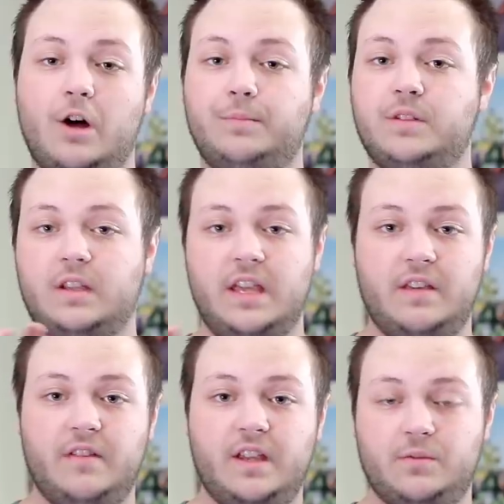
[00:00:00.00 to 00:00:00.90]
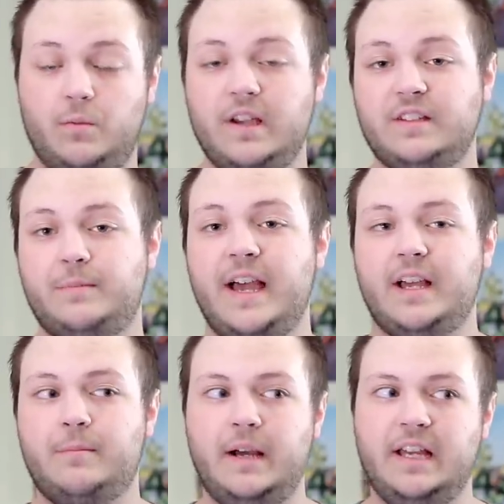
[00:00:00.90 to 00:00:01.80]
helped give his wings
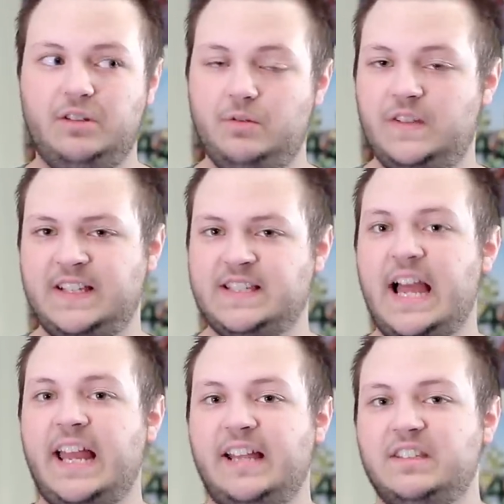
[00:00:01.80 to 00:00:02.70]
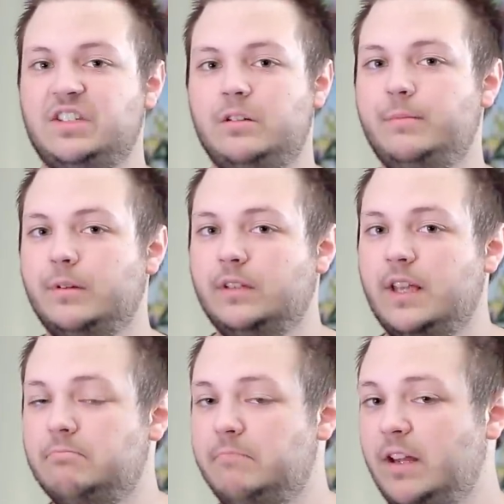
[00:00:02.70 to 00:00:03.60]
back by using science to build
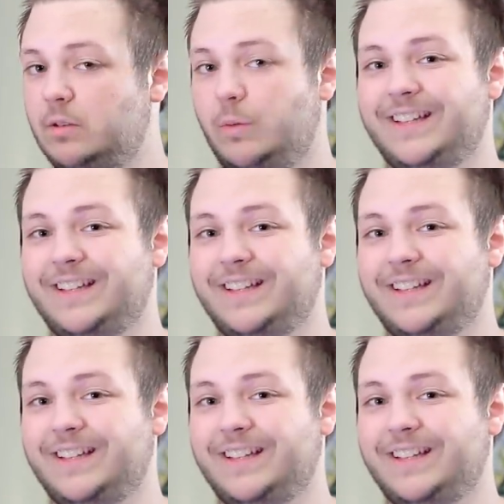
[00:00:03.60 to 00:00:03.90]
him metal